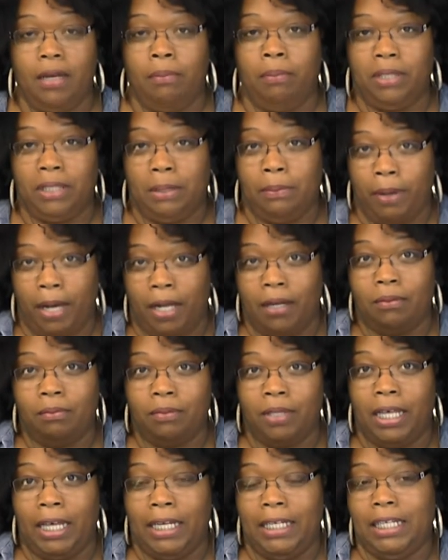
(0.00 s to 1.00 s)
But the bottom
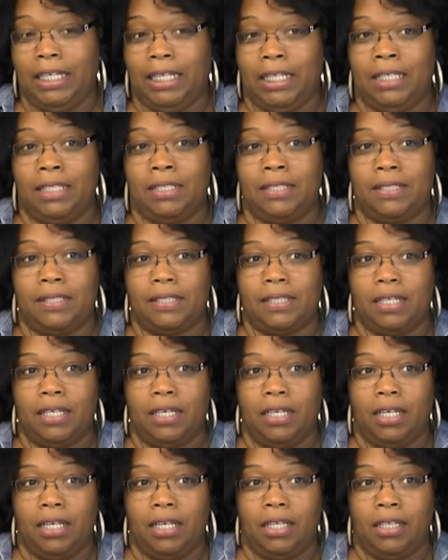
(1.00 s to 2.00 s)
line is,
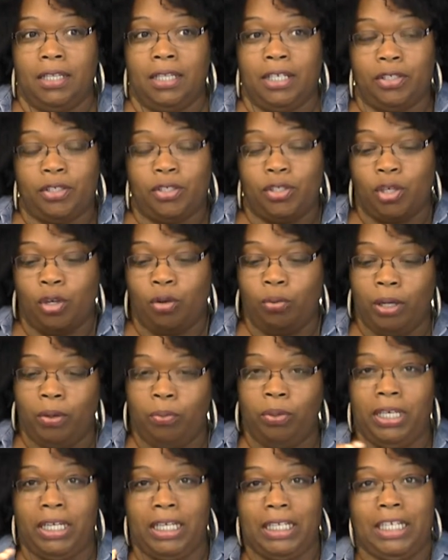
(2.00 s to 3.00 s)
there's no way
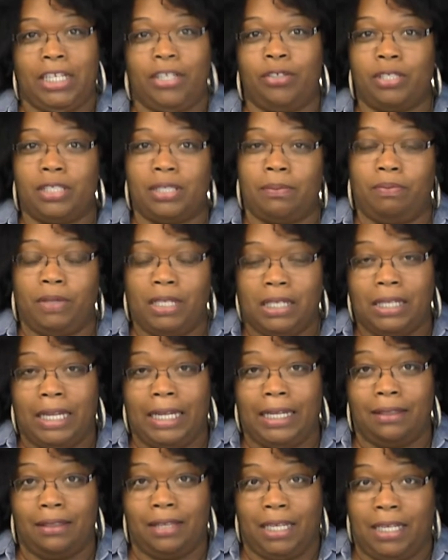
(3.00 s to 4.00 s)
we can hear something
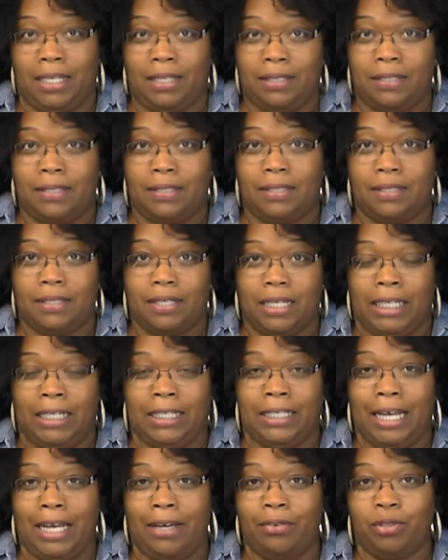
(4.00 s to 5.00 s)
like this,
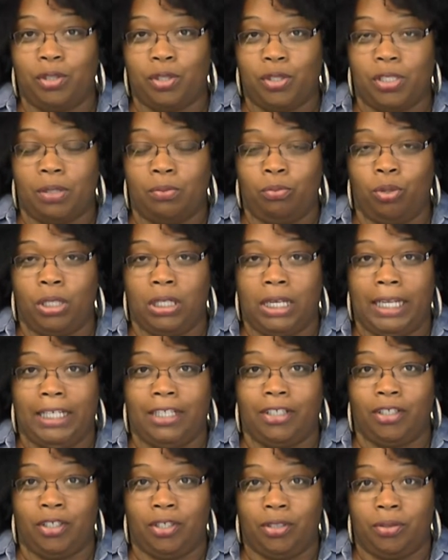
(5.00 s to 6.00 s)
encounter someone
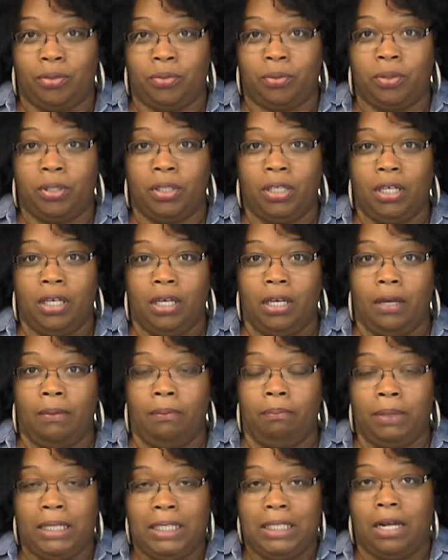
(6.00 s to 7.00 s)
like you,
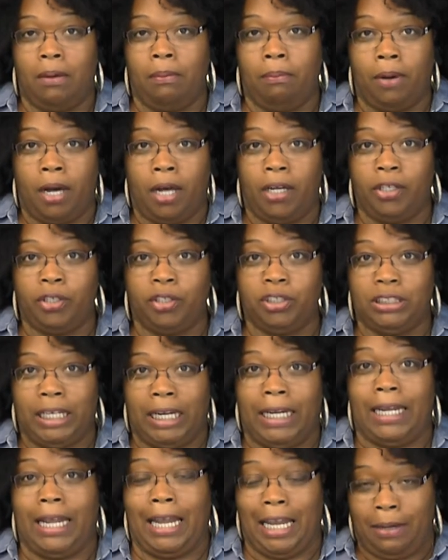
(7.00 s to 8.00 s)
meet a modern
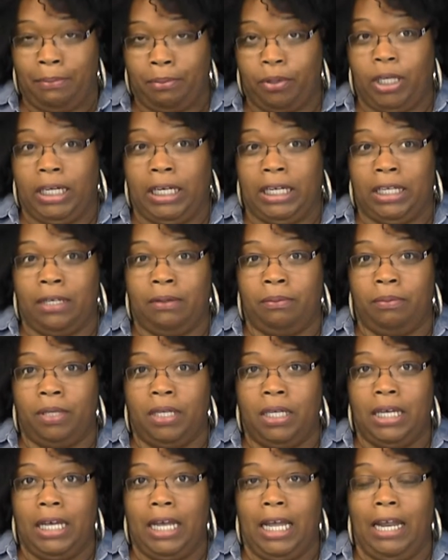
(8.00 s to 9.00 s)
day Abraham,
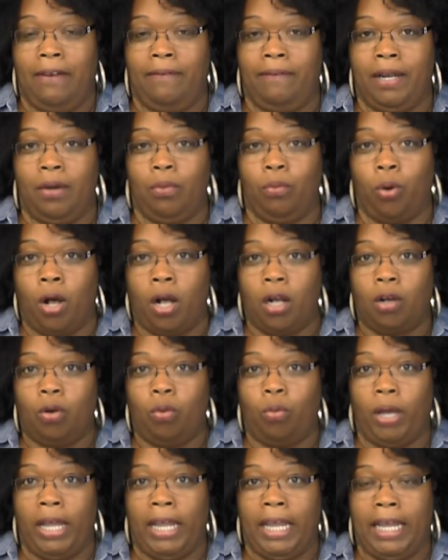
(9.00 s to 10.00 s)
and then walk
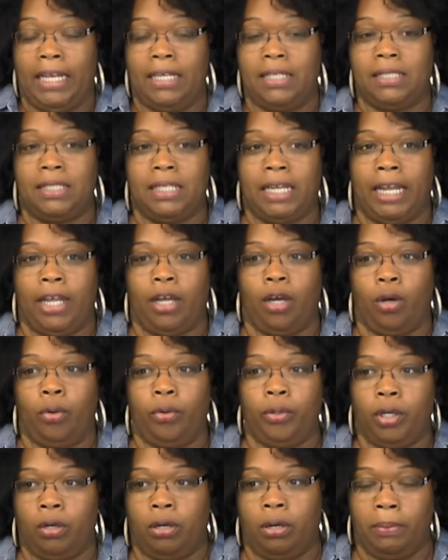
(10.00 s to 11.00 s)
away and say, oh
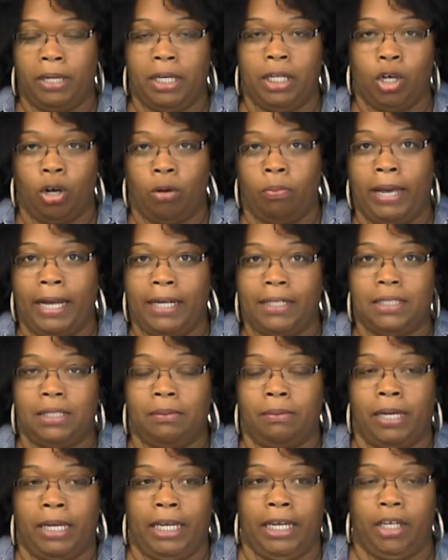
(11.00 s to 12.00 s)
no, I'm going to go back to
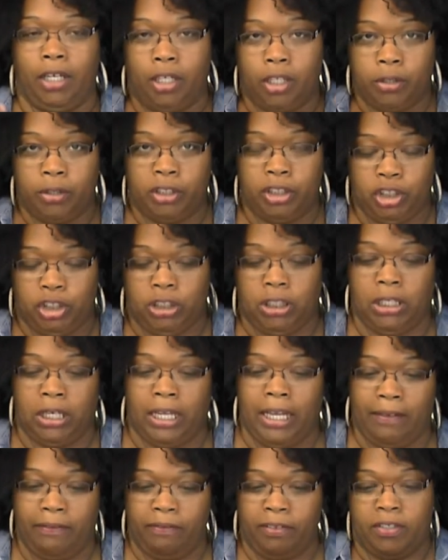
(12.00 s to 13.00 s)
my Christian
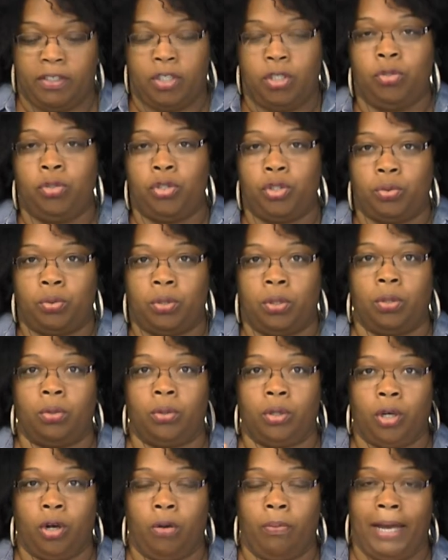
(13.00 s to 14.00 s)
life as usual
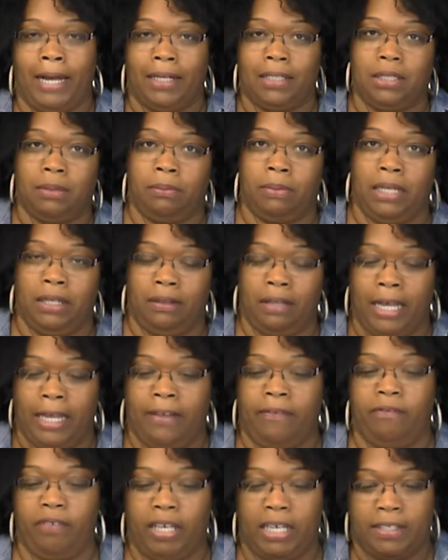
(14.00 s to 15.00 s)
or go back to my
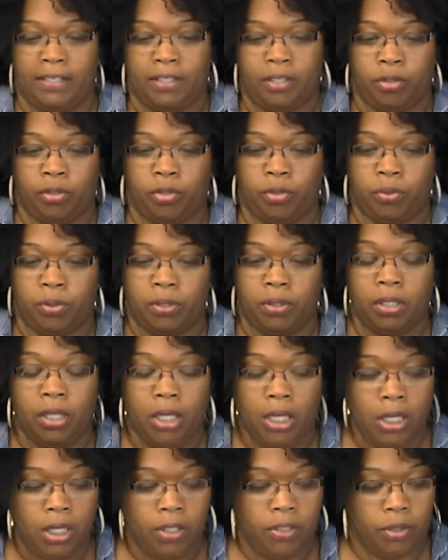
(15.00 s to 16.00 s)
life as usual.
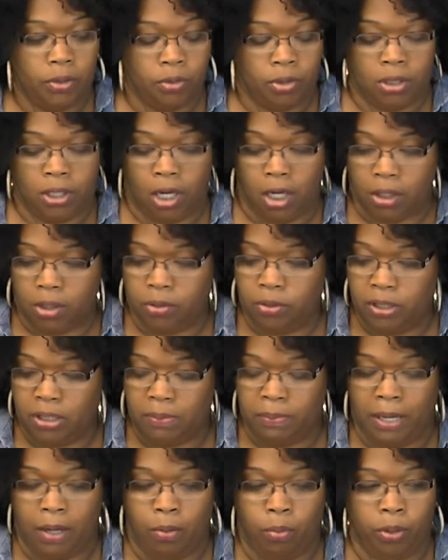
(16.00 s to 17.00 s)
So, talk to us
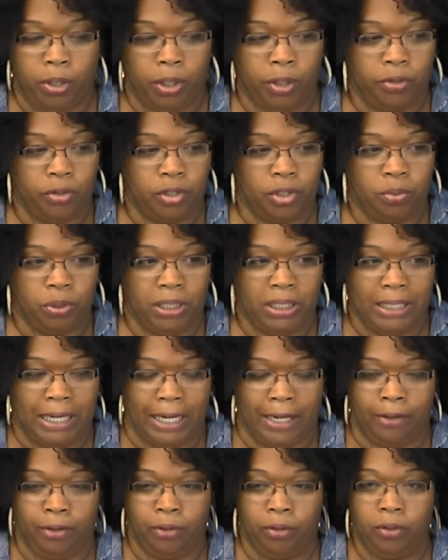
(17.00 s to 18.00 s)
about what you're doing
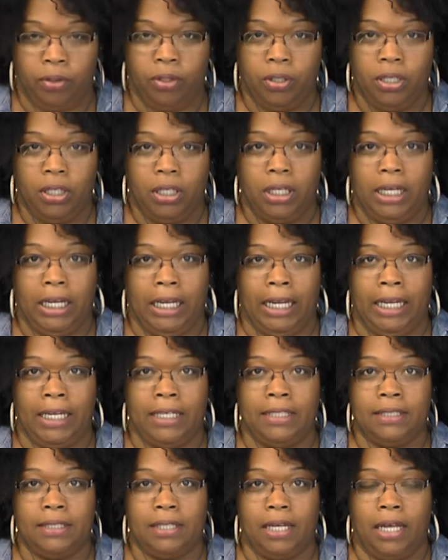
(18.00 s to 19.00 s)
now
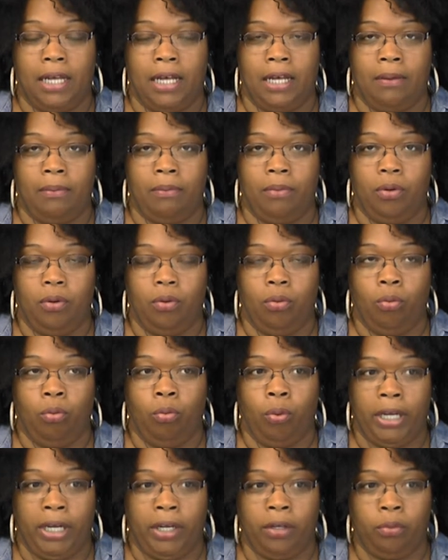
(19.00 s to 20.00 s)
and um,
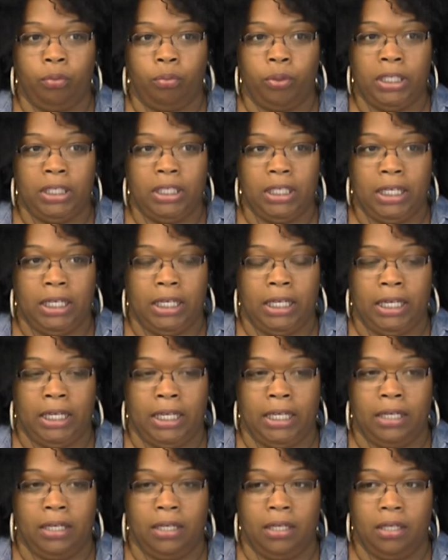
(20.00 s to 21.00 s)
where we
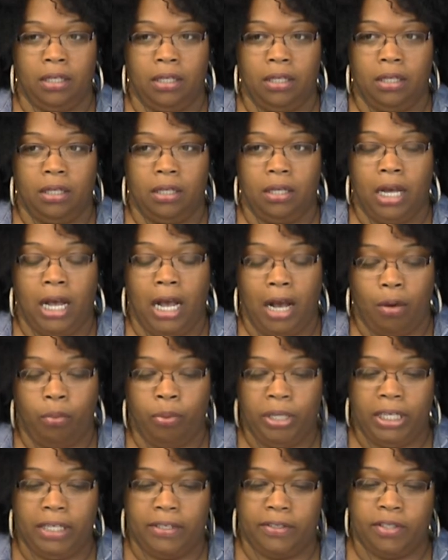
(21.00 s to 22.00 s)
can, how
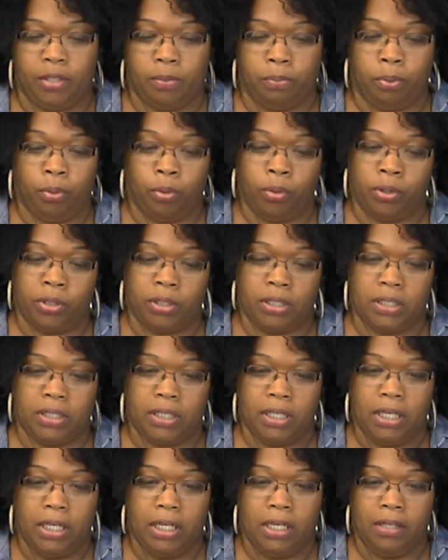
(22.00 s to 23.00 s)
we can support
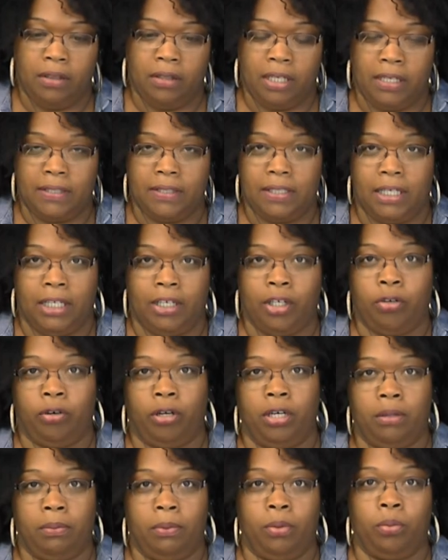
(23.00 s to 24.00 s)
this
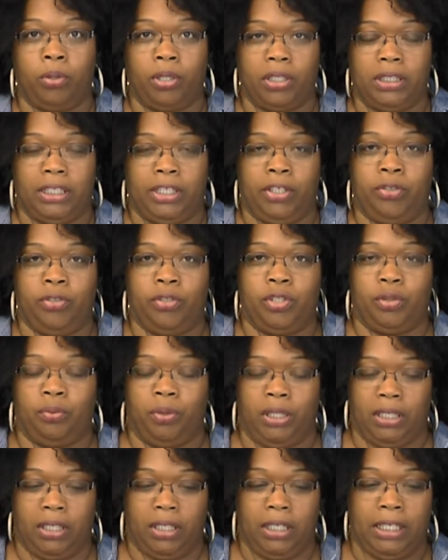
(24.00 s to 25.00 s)
incredible work that you're
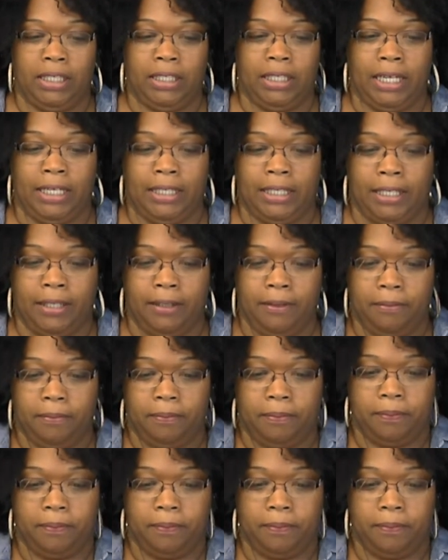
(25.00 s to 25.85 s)
doing in Kenya.